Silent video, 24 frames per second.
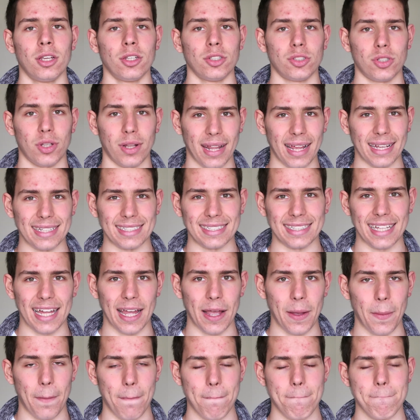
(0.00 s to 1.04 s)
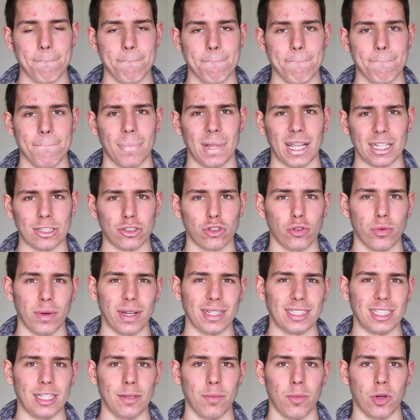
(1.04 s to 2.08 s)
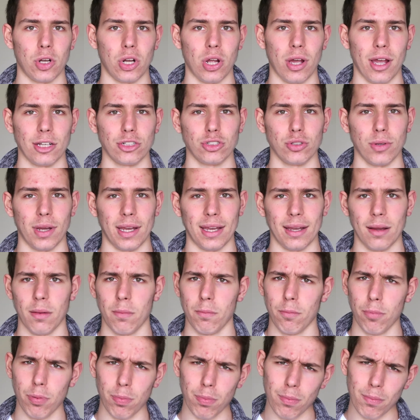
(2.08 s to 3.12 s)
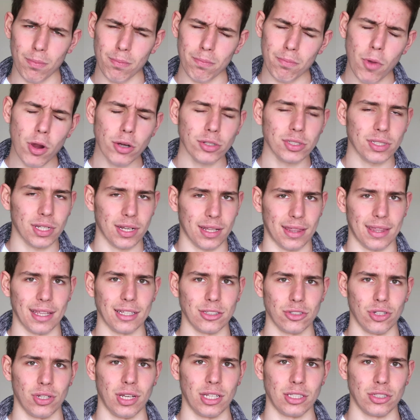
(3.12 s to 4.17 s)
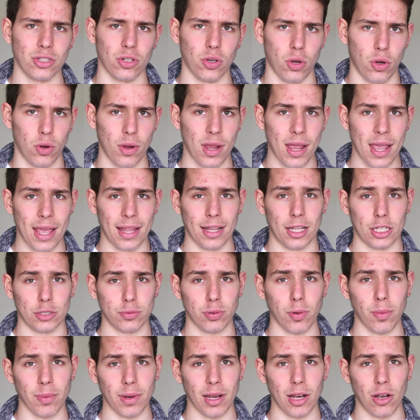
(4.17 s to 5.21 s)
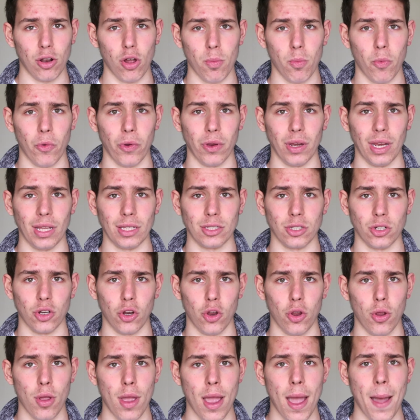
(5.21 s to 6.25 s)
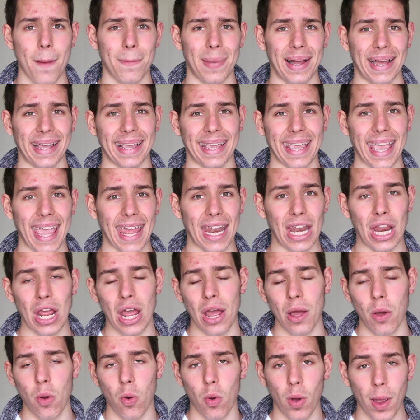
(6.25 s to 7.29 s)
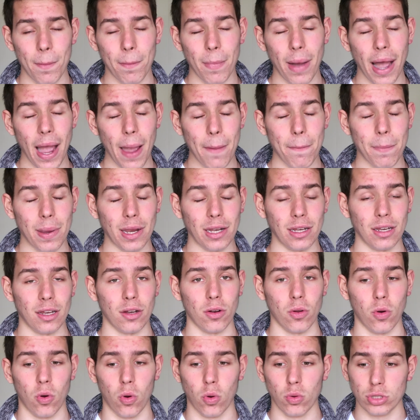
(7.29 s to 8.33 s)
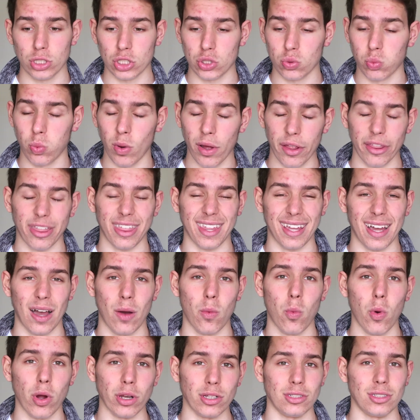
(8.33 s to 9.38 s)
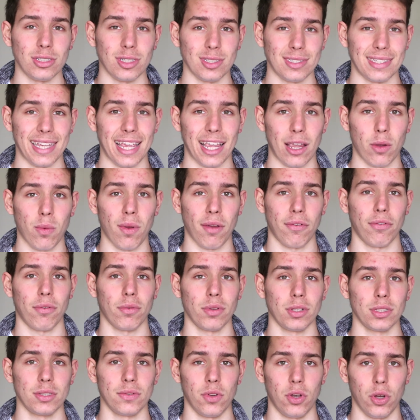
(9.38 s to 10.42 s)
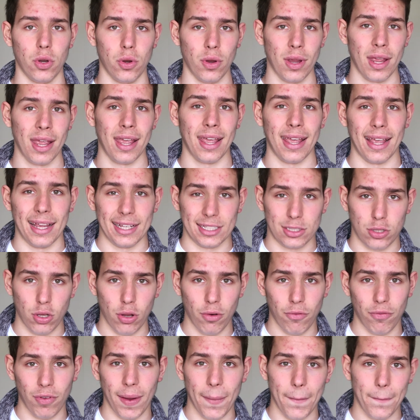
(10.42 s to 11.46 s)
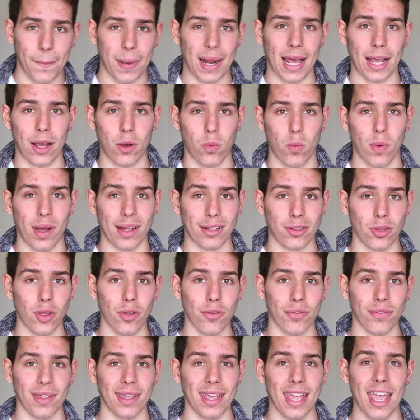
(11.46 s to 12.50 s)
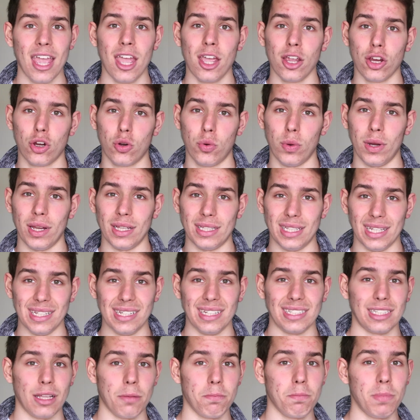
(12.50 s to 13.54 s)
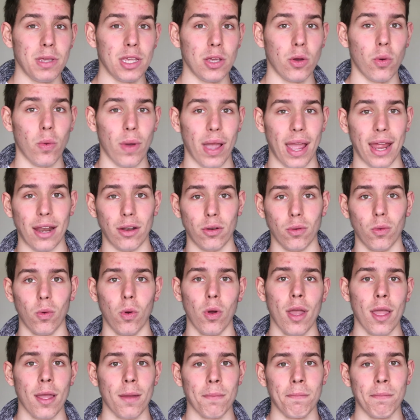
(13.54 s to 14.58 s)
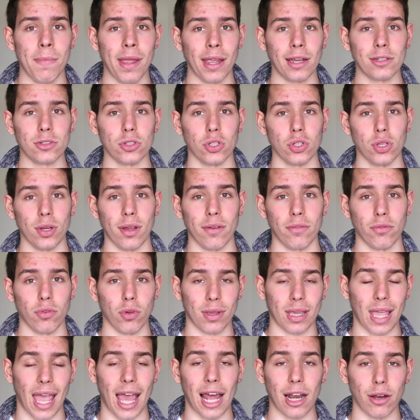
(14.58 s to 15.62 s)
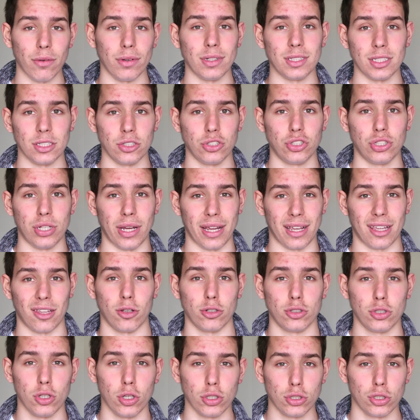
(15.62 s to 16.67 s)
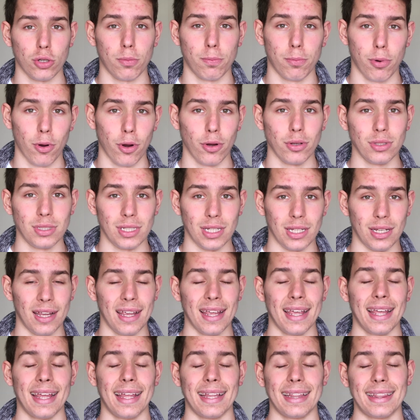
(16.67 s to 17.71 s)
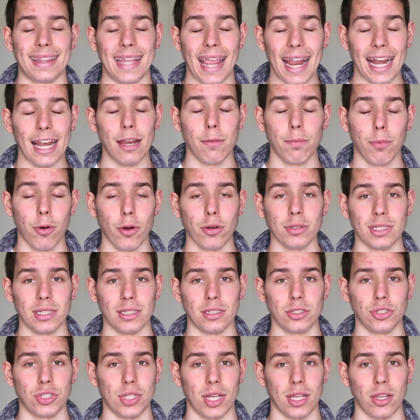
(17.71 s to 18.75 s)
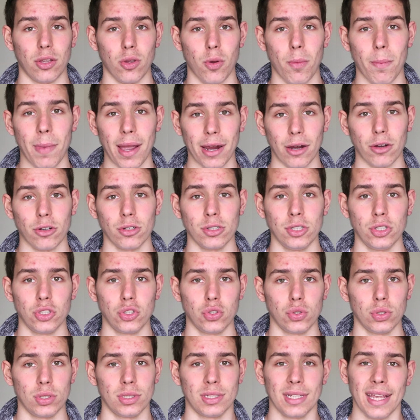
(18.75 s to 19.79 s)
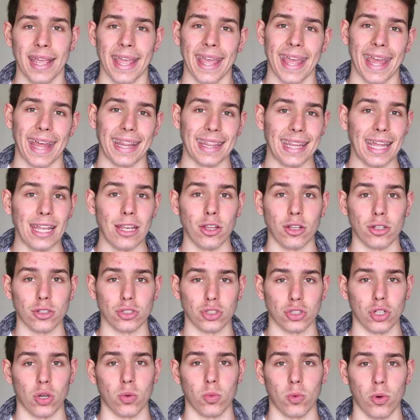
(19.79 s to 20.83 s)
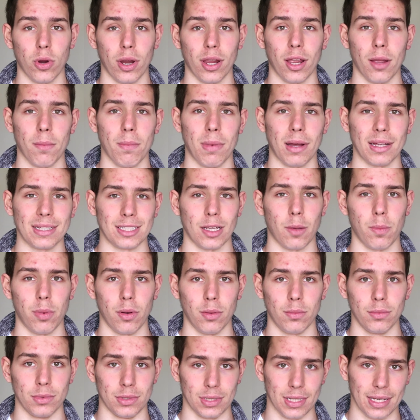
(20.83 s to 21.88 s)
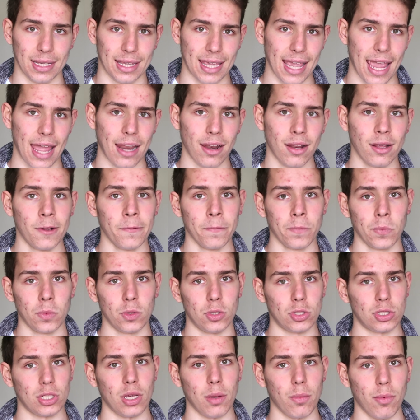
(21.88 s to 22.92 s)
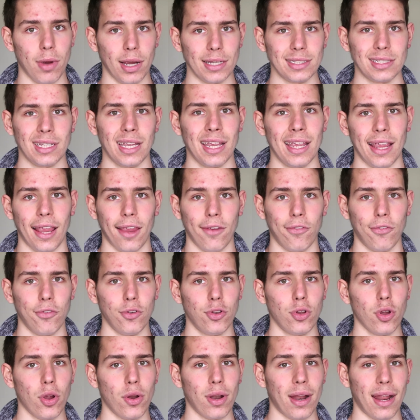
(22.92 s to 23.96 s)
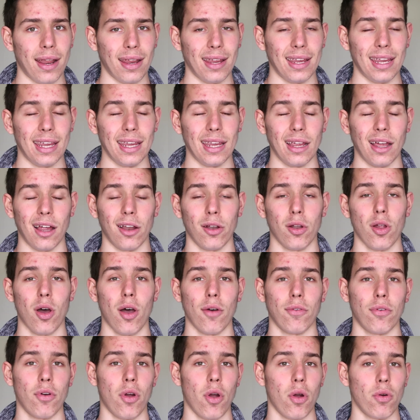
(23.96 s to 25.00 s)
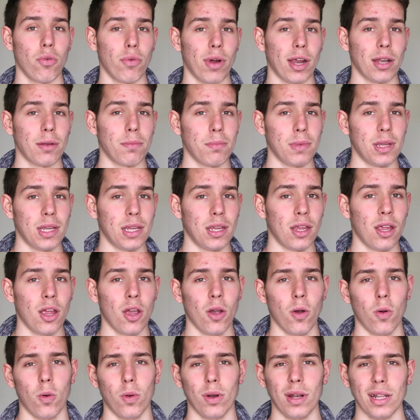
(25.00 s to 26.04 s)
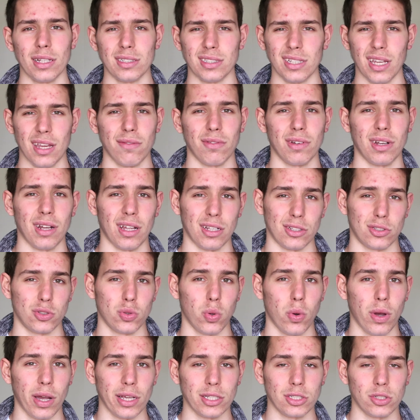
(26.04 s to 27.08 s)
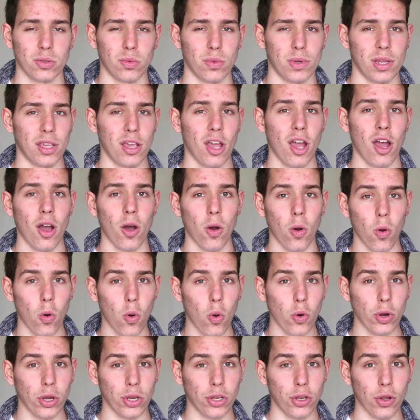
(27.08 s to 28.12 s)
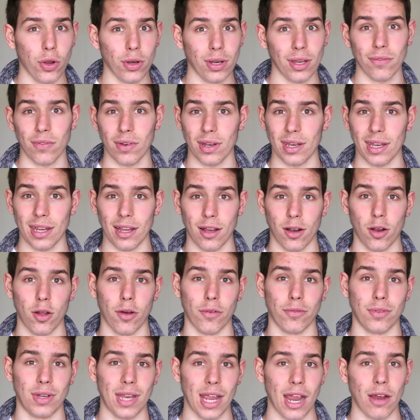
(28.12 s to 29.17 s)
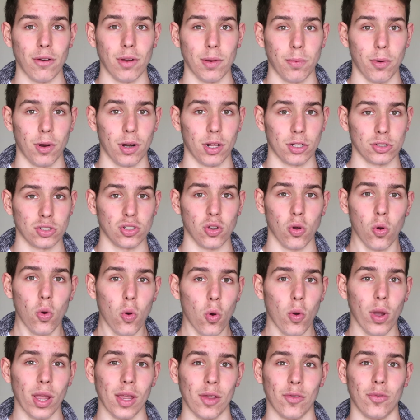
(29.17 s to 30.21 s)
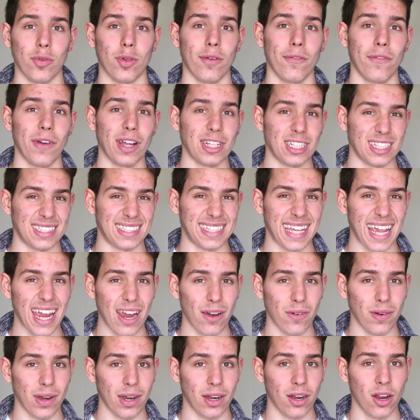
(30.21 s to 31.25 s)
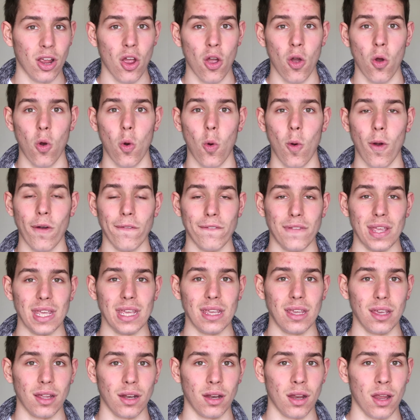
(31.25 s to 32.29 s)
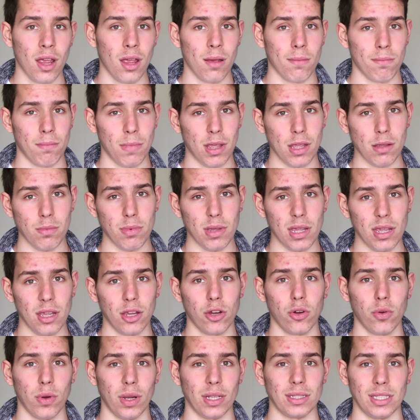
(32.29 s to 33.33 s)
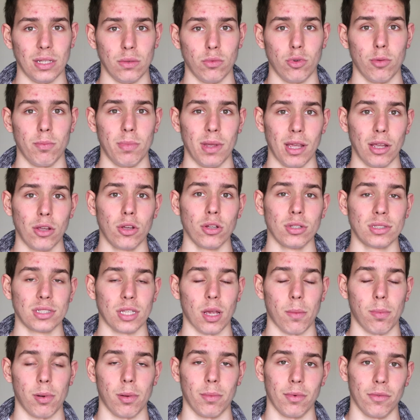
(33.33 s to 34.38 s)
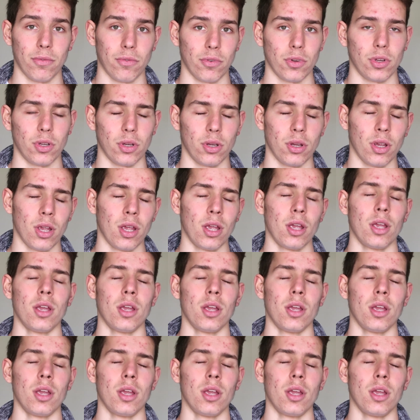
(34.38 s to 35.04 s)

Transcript: So that's that, that's creatine monohydrate. Most of the things you need to know, there's probably a lot more you need to know, but again, in my opinion or just one thing I want you to take away from this video is don't think black and white, don't think creatine is the be all end all. Make sure you have your calories in check, your total protein, daily protein in check, your macronutrients, and then you can start worrying about supplements. Again, to summarize, if you don't eat a lot of red meat, or let's say even that twice a week, or you don't even eat a lot of dairy products, or if you're a vegetarian or a vegan, maybe creatine would be a good supplement for you.